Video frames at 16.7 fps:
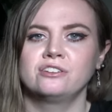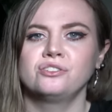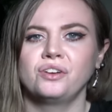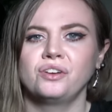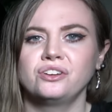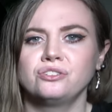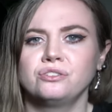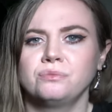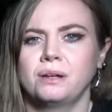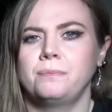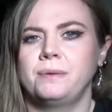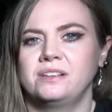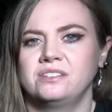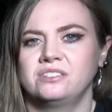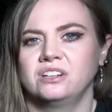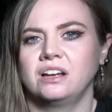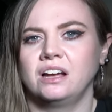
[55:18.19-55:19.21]
So I do my
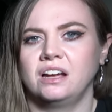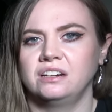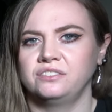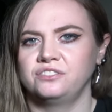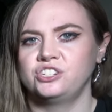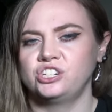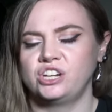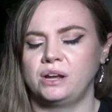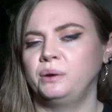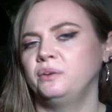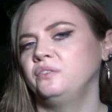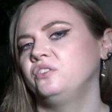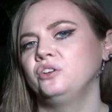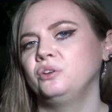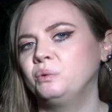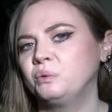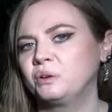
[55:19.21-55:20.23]
best to kind of share with
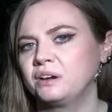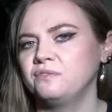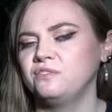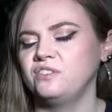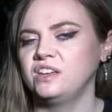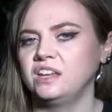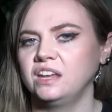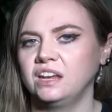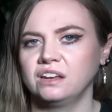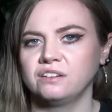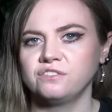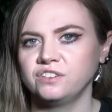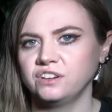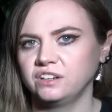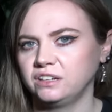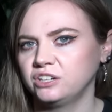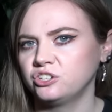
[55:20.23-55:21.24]
you what I'm thinking and
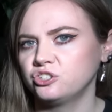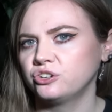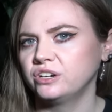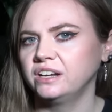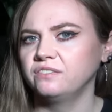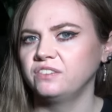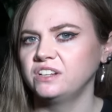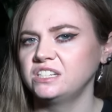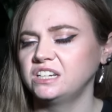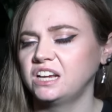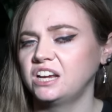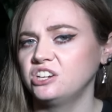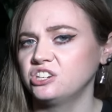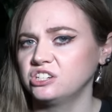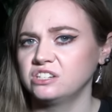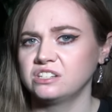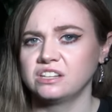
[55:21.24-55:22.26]
feeling during
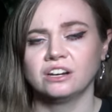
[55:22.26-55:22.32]
investigations,